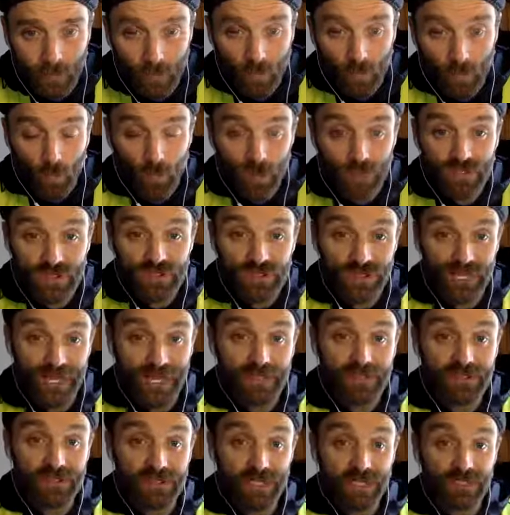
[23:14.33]
We're
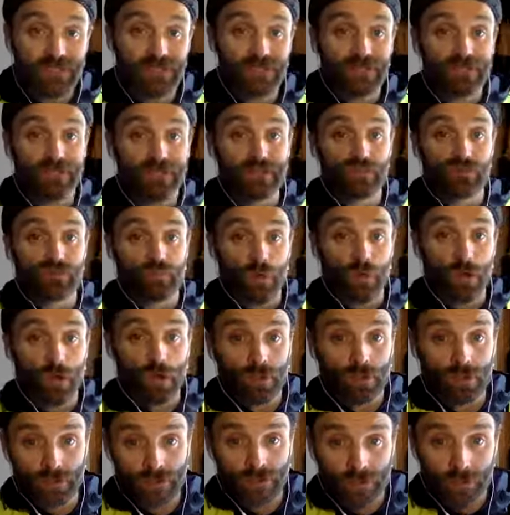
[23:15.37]
sent into this
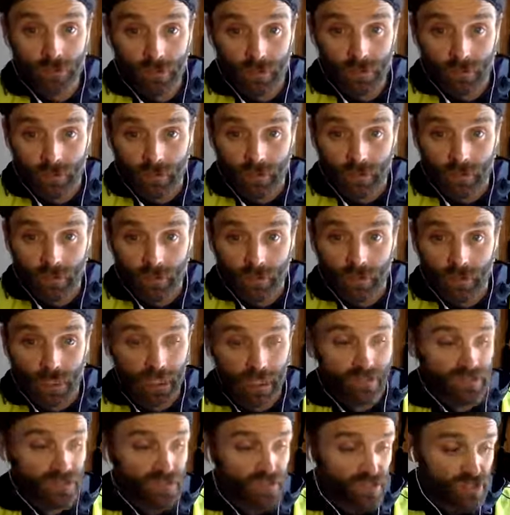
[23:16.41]
world
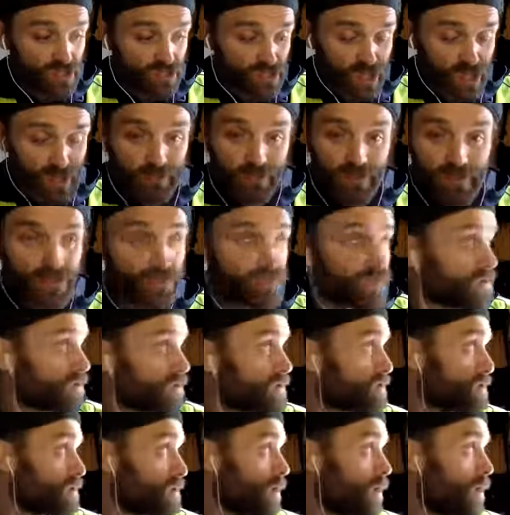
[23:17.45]
as sheep to the
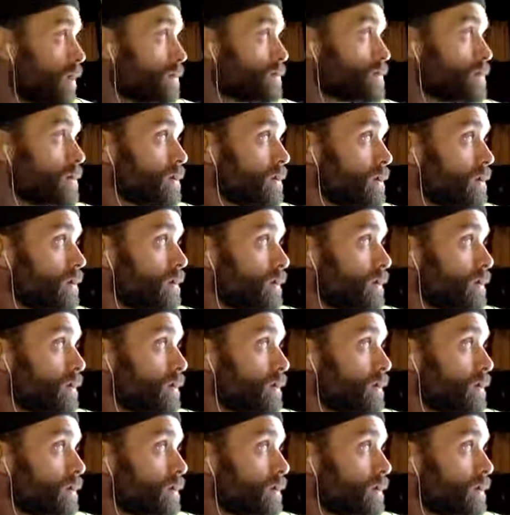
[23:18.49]
slaughter.